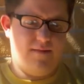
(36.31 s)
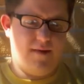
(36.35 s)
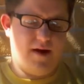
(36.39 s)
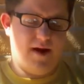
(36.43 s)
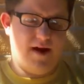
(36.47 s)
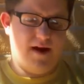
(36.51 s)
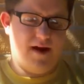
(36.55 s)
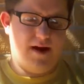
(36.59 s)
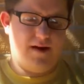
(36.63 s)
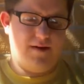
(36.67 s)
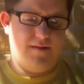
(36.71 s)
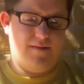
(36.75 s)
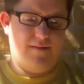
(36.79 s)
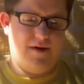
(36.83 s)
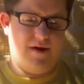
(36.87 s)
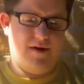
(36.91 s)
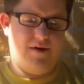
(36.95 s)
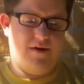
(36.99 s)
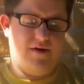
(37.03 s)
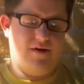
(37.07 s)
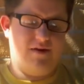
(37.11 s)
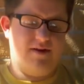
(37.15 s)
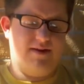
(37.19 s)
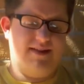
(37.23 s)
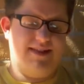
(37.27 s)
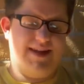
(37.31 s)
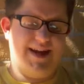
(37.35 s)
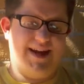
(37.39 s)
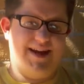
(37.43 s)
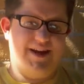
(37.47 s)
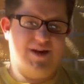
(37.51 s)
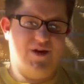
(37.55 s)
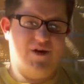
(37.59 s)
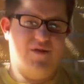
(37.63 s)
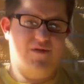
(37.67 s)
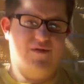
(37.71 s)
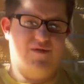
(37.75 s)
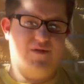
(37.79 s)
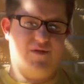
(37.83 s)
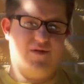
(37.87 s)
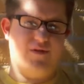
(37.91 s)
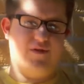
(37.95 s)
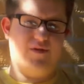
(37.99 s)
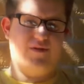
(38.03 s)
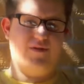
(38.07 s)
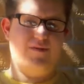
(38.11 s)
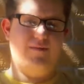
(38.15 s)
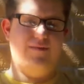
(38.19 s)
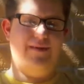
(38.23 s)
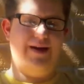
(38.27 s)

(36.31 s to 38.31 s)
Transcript: my mother standing over